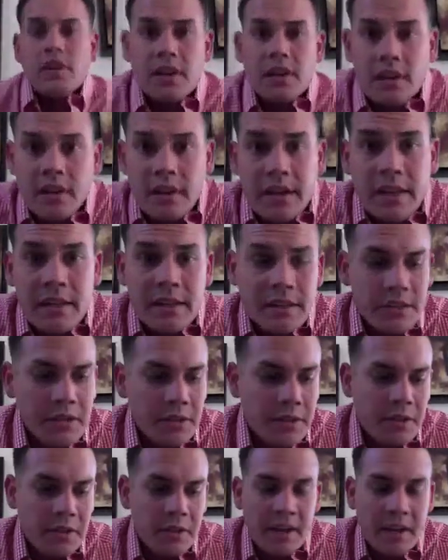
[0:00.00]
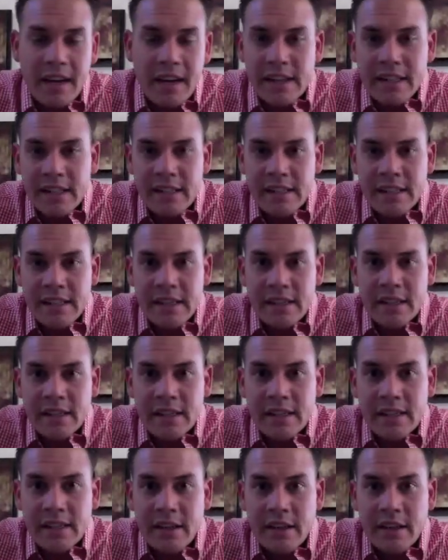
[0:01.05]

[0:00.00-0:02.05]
Alright, so I did